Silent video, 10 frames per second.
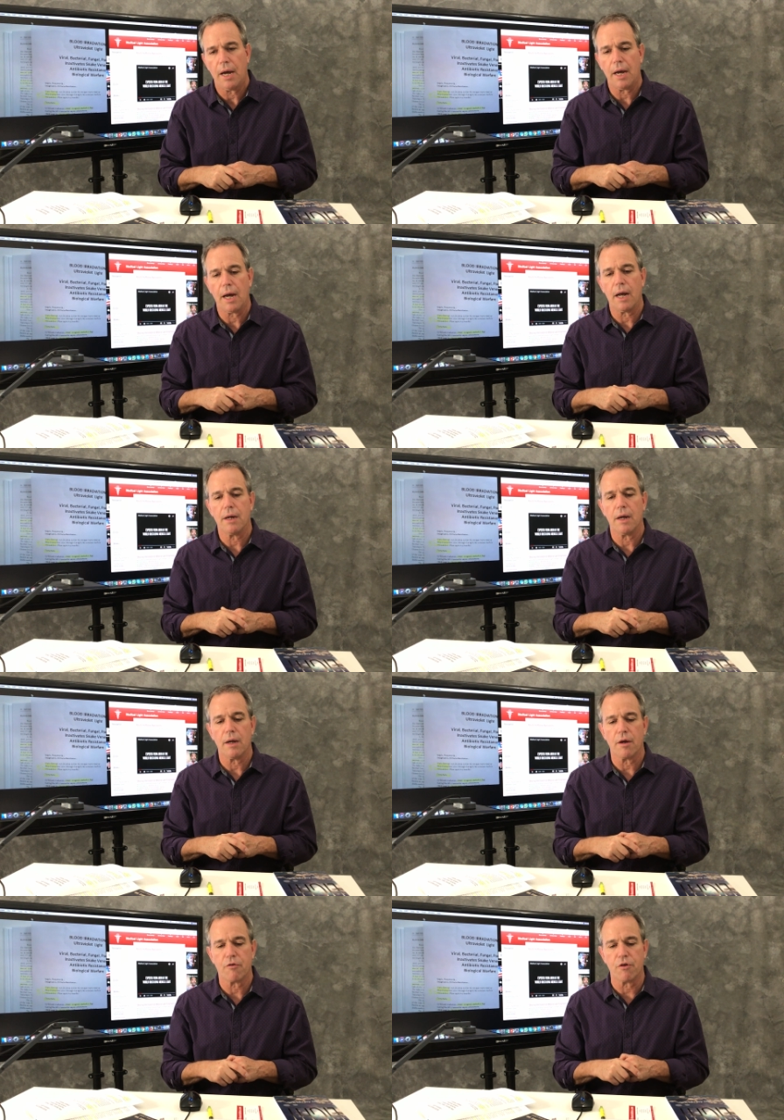And
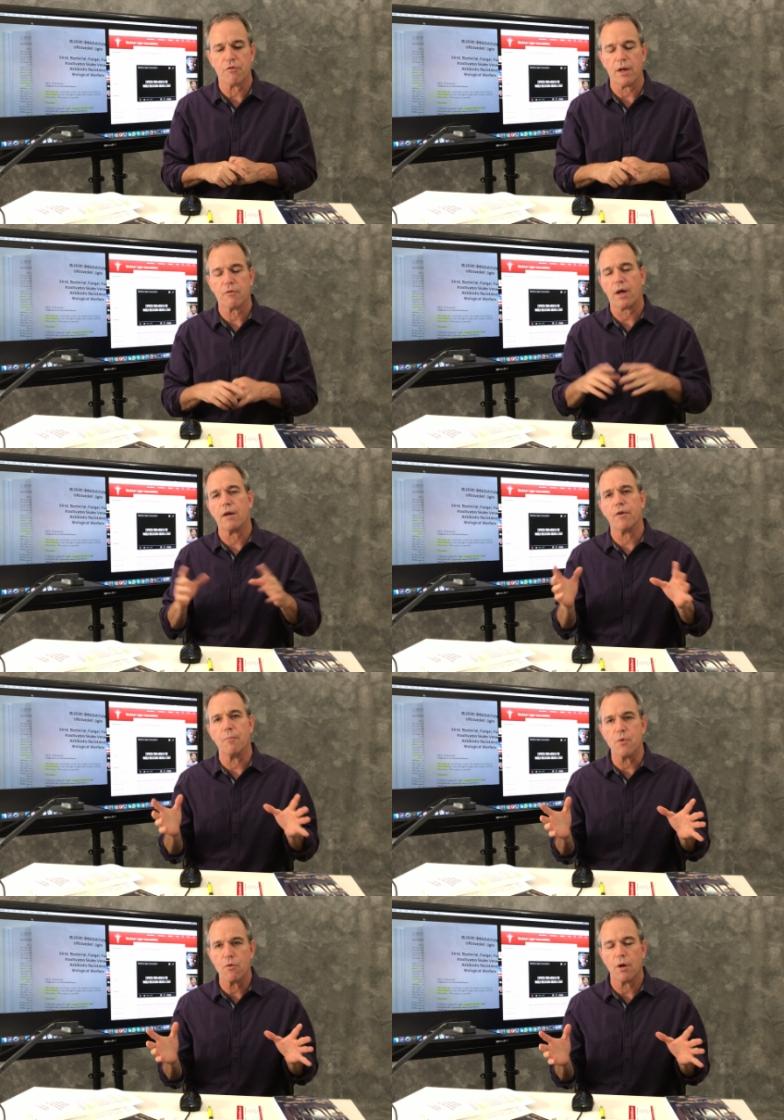she said it's kind of an
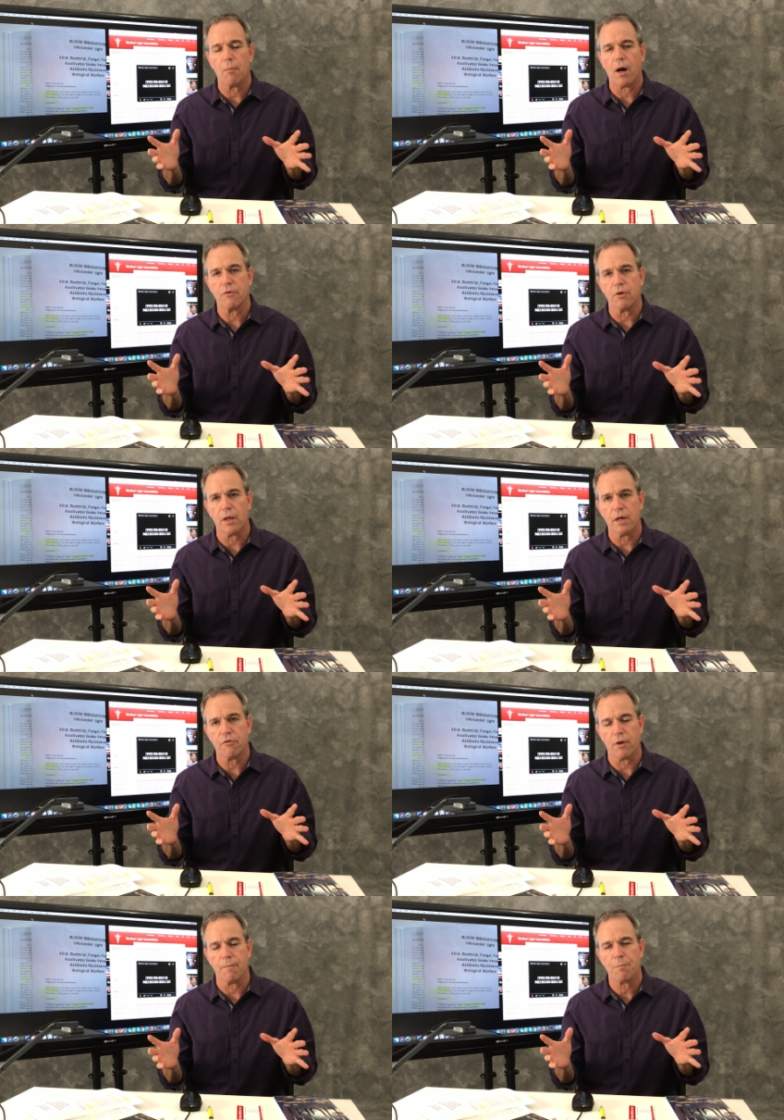
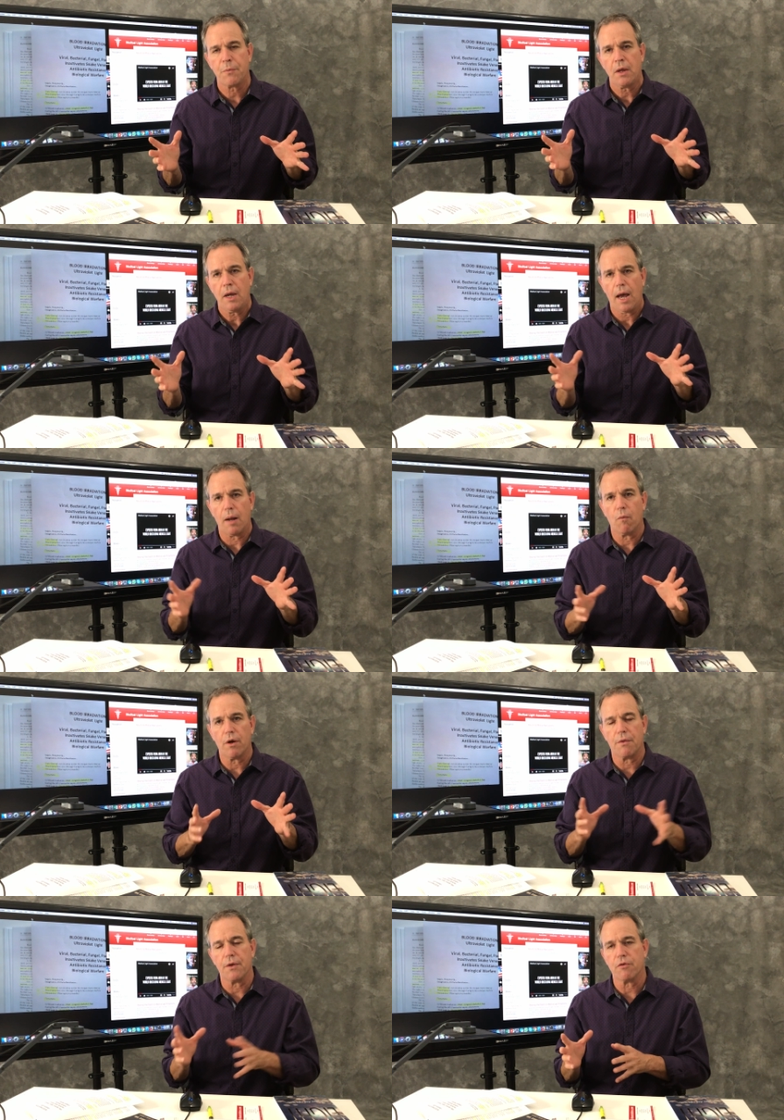immunomodulation. And one
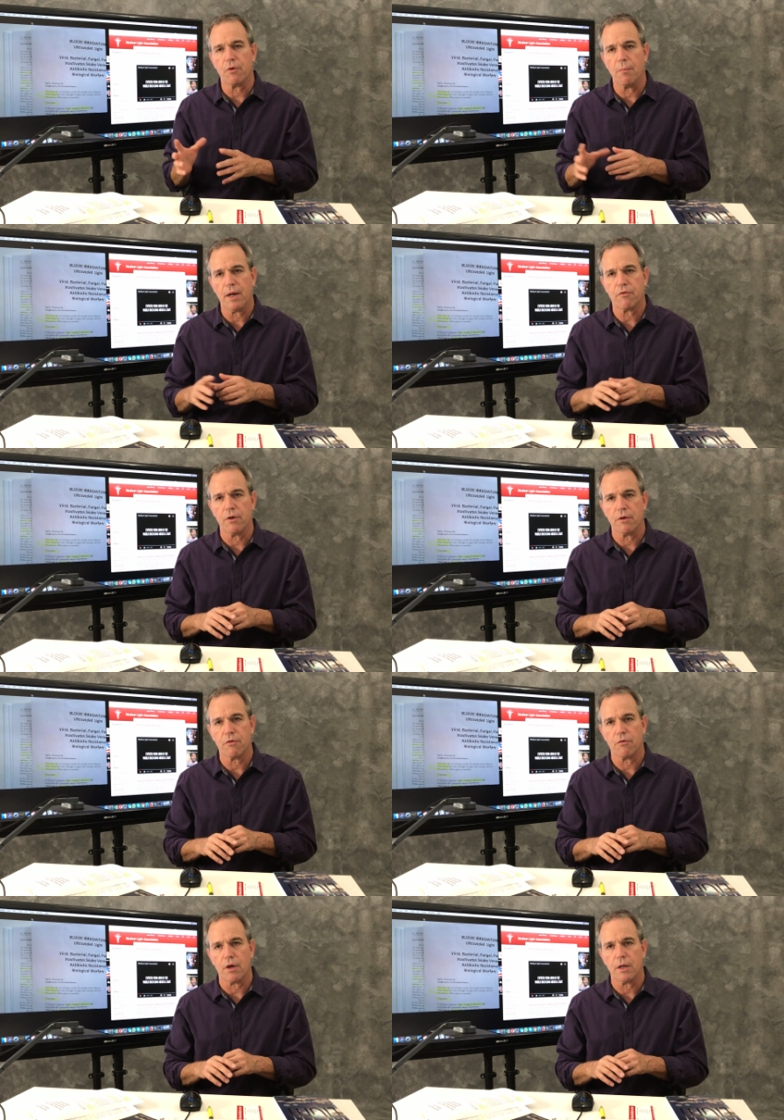of the things she mentioned
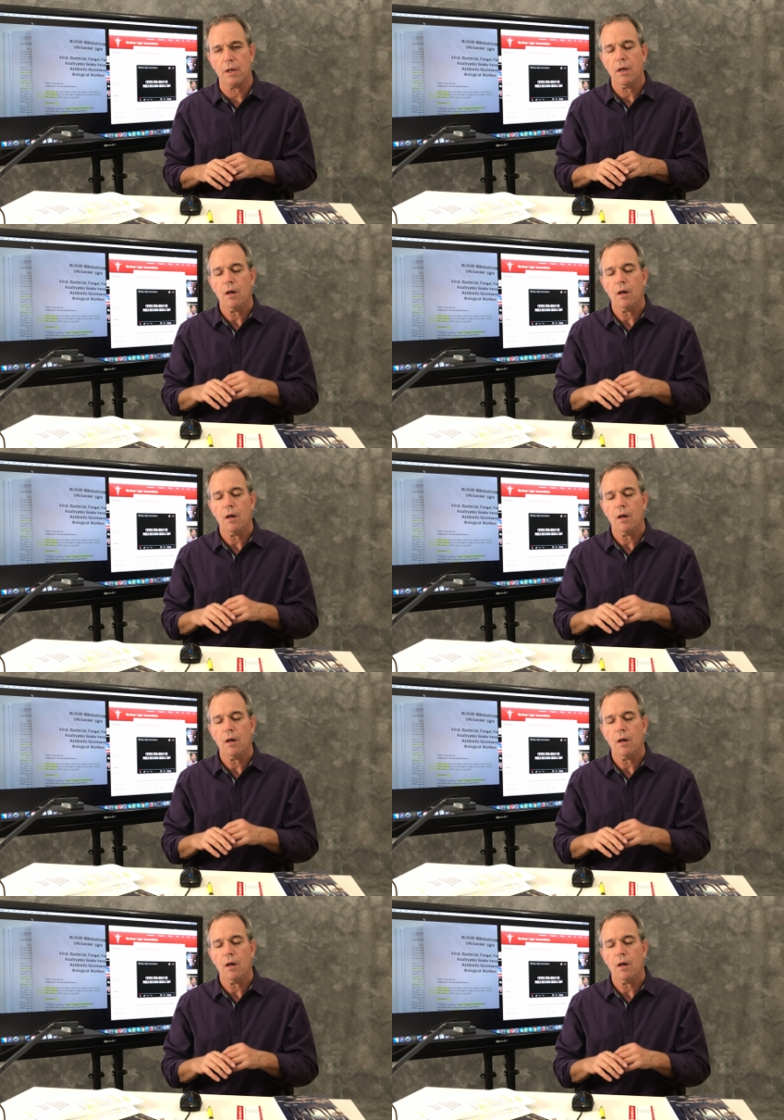is that